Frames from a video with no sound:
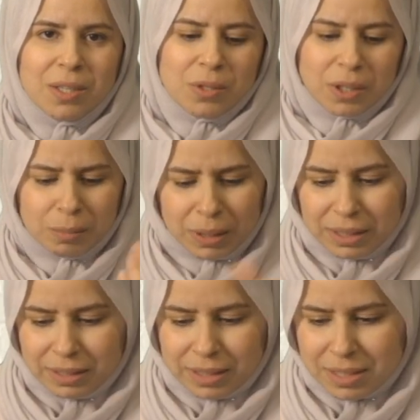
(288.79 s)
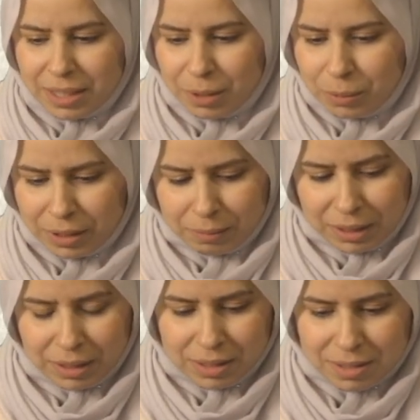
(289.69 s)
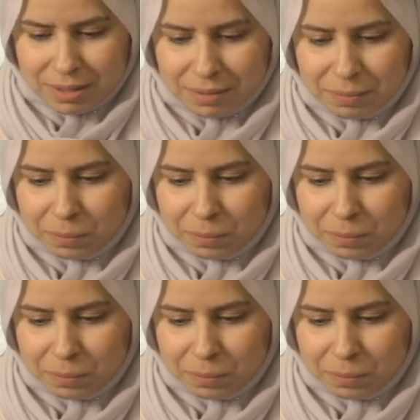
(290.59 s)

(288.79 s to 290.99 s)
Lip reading: So come on, let's see how we're going to make these.